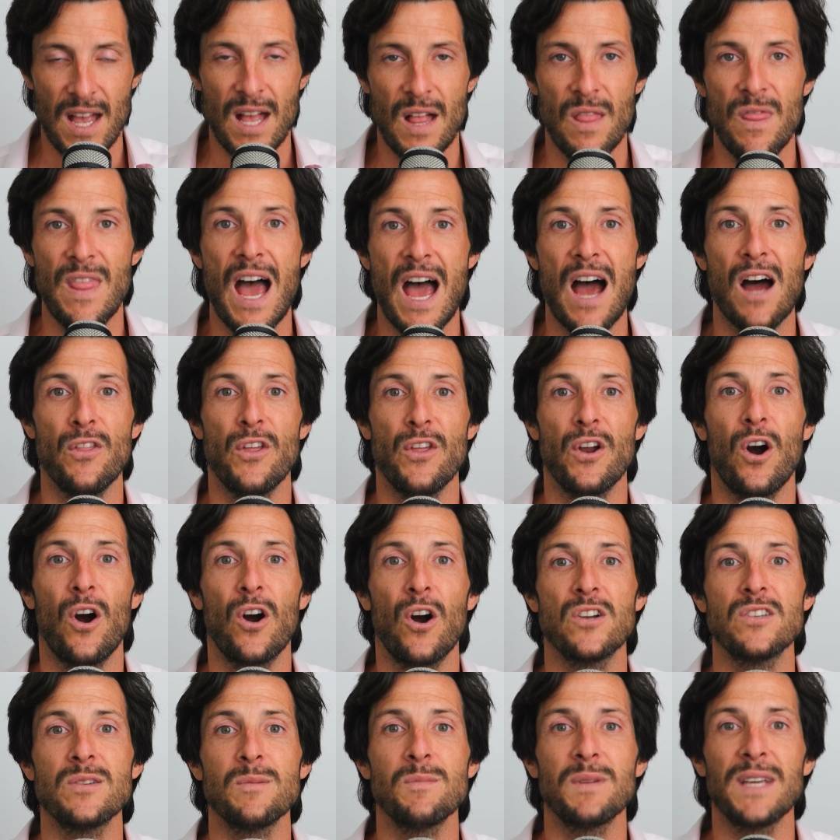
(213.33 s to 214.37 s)
Now, there are
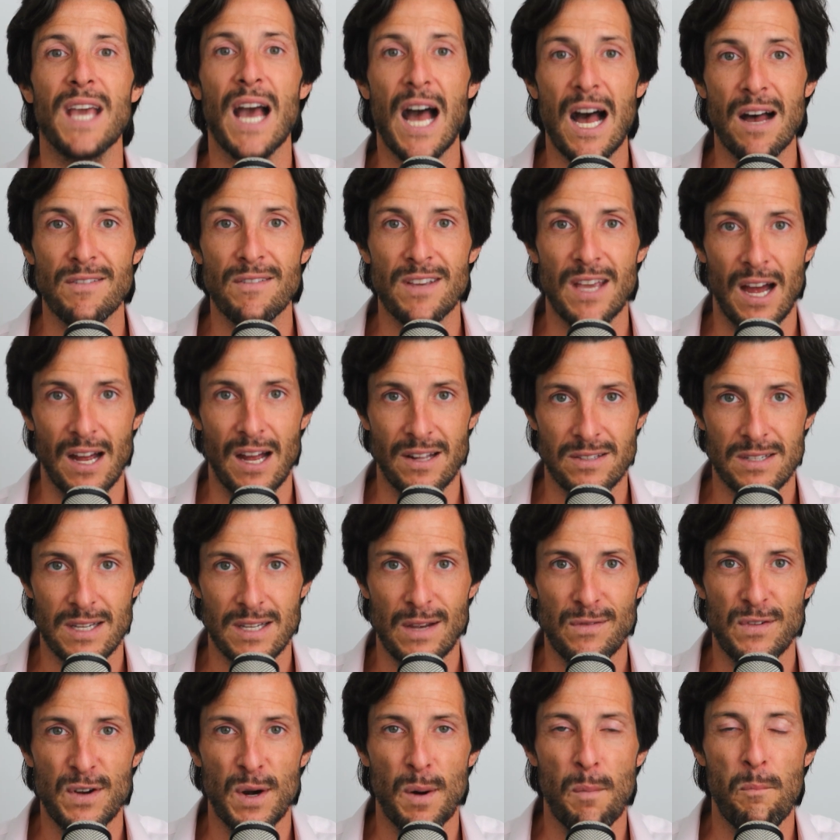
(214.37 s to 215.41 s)
some caveats.
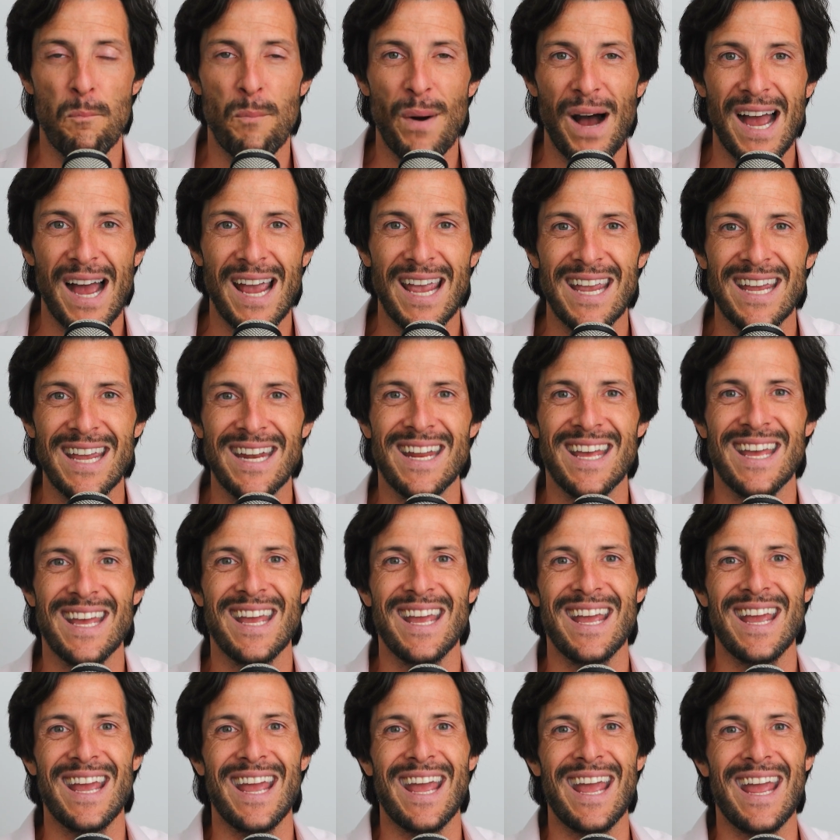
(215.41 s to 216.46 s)
If you're buying
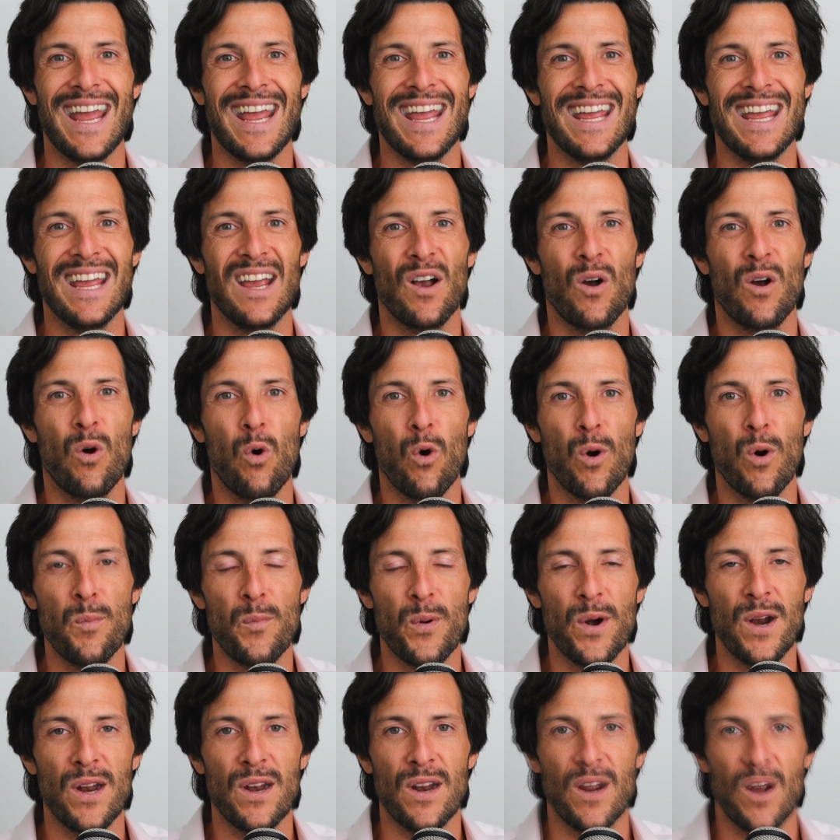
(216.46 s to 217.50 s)
a
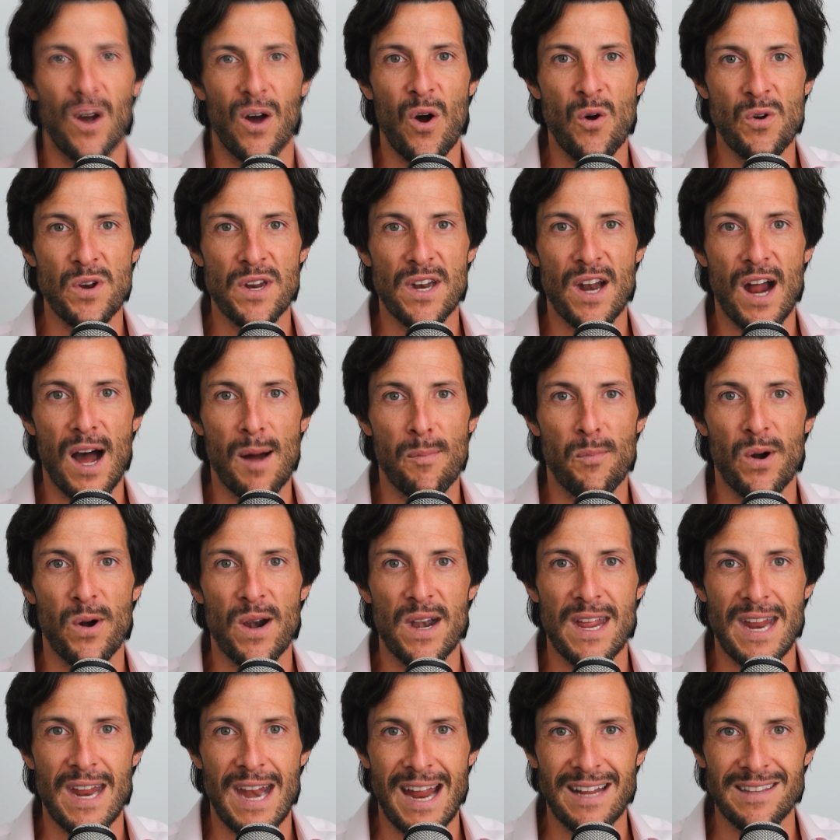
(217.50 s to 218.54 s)
corporate owned and
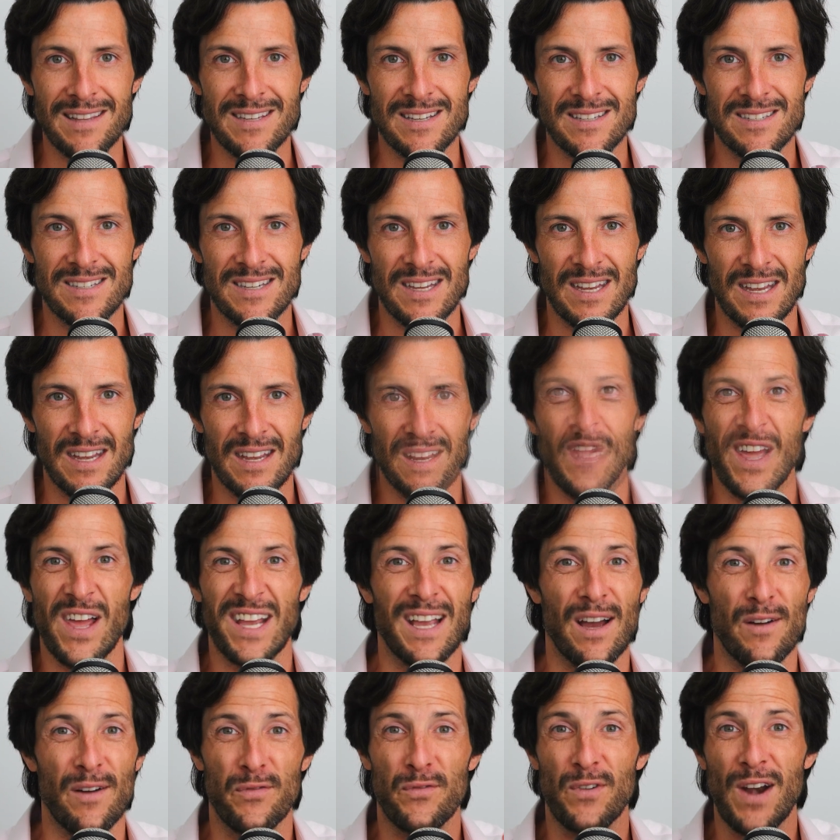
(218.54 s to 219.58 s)
operated entity, like
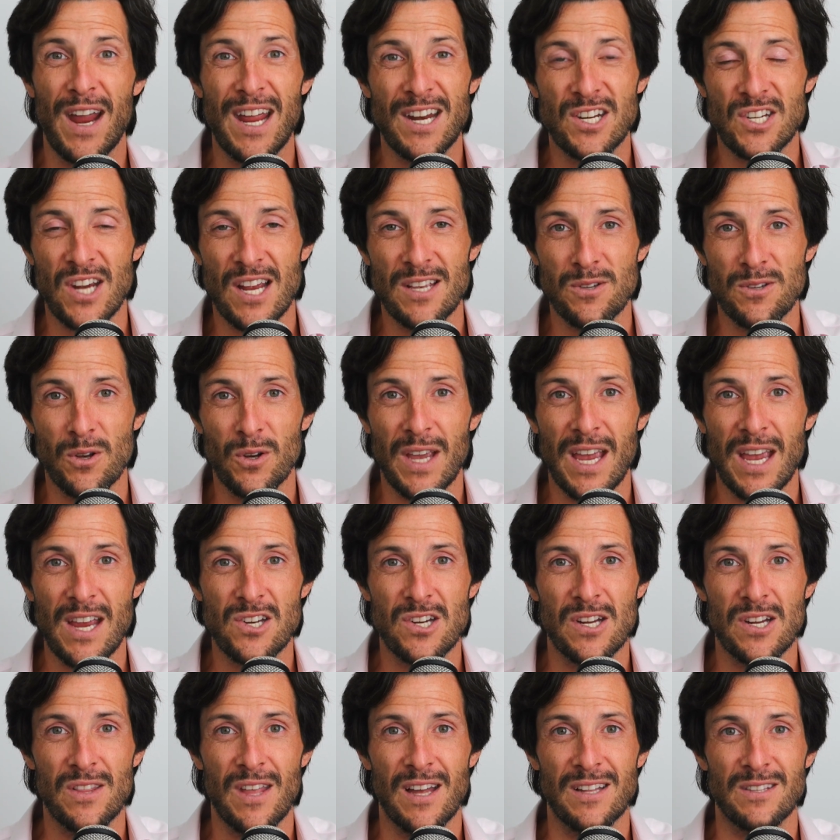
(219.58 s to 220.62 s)
a franchise
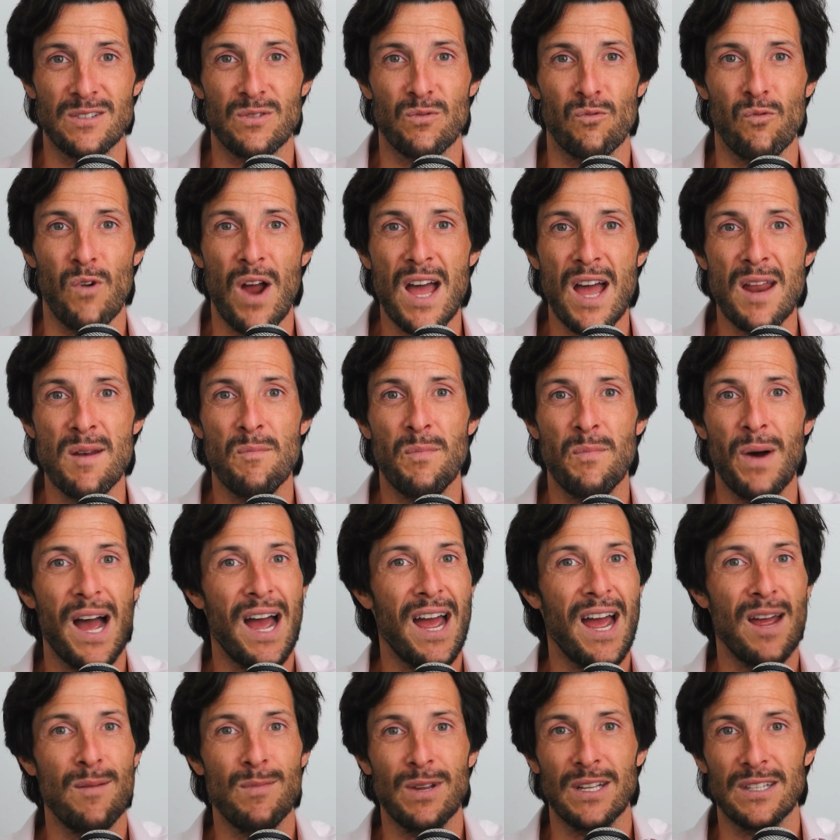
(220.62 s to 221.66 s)
location that's run
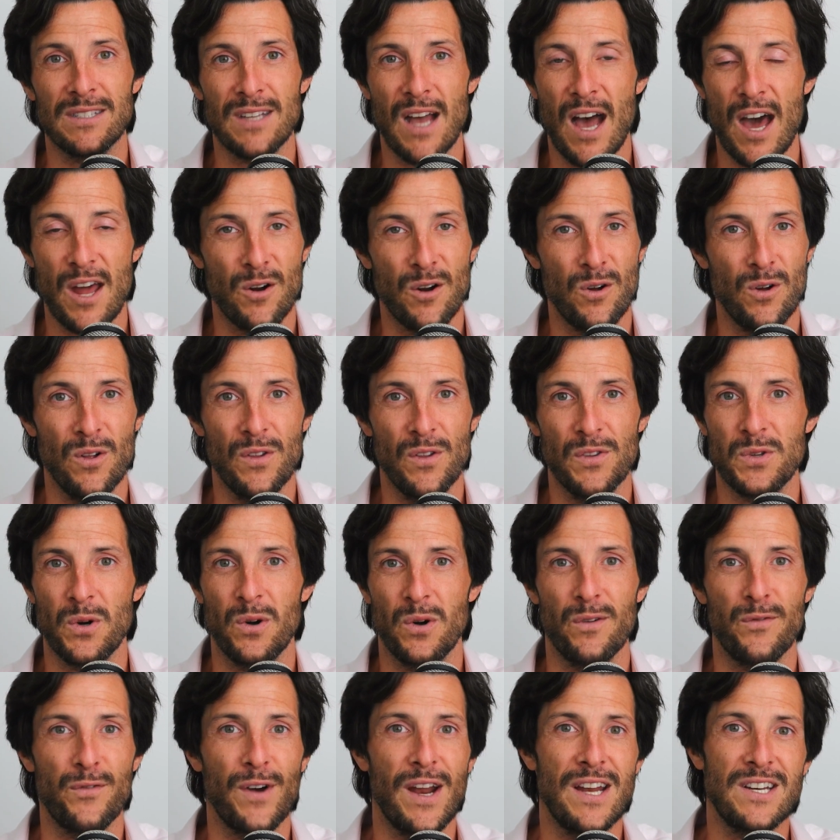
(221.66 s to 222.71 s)
by McDonald's or
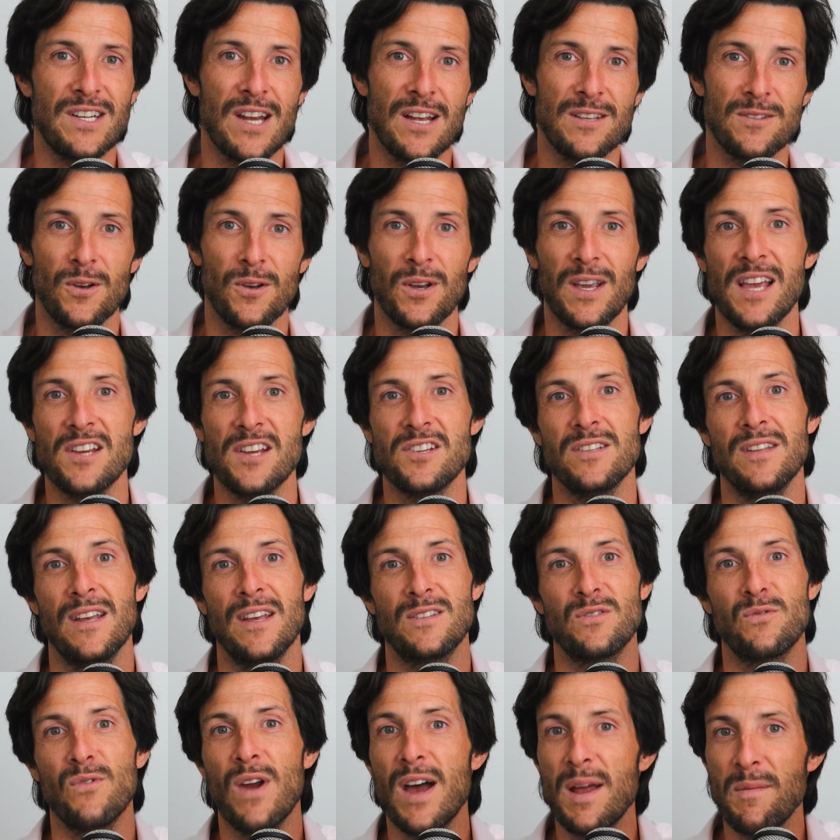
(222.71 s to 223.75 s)
a franchise location
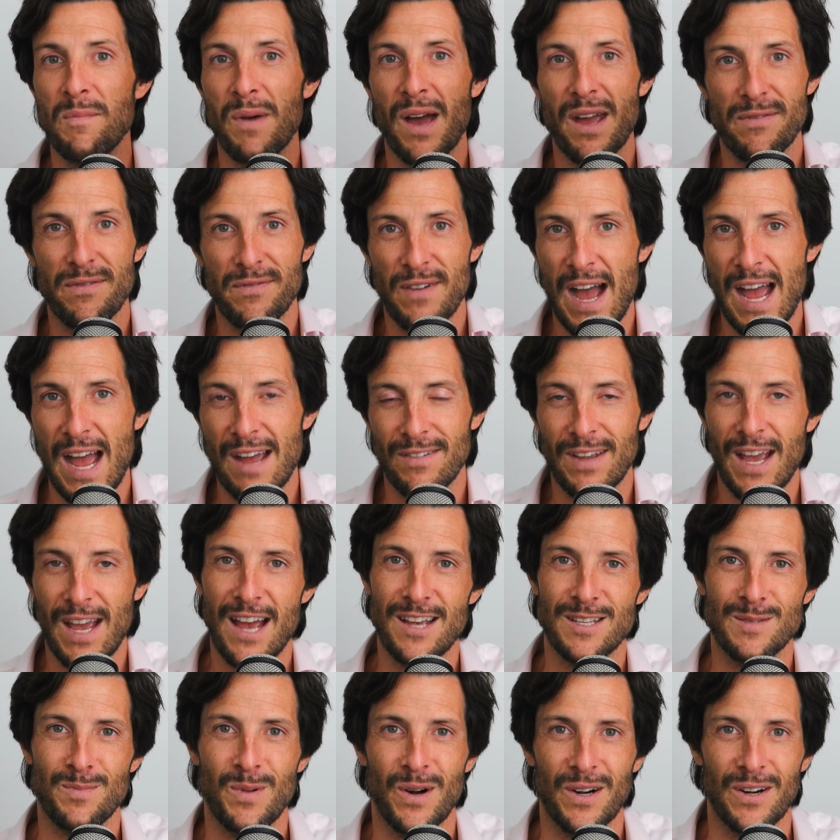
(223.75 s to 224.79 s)
that's run by Five
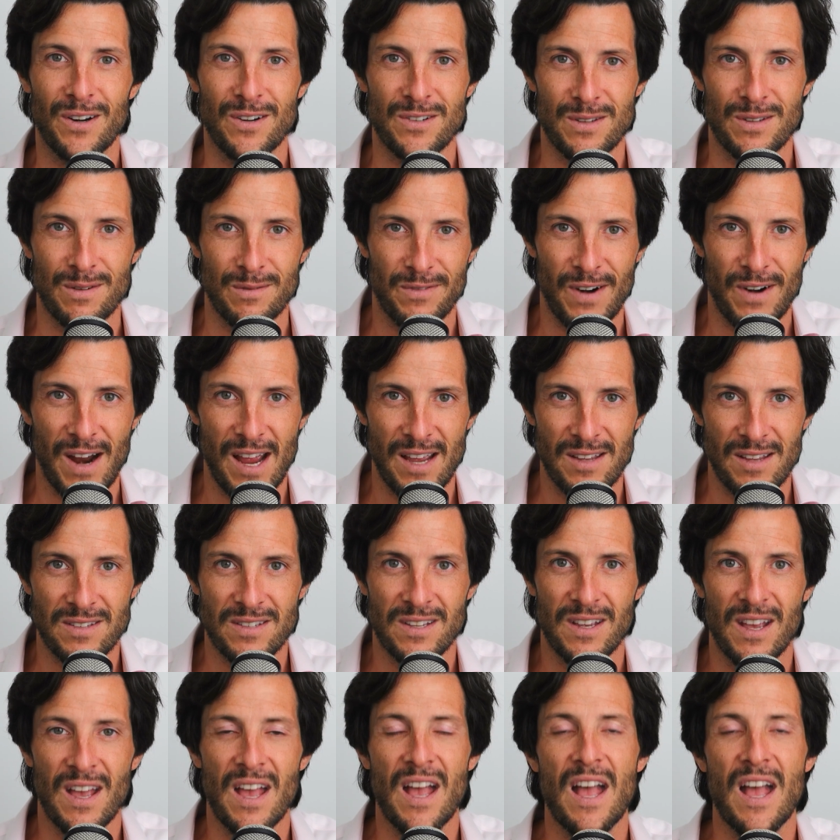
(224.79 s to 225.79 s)
Guys Burgers and Fries,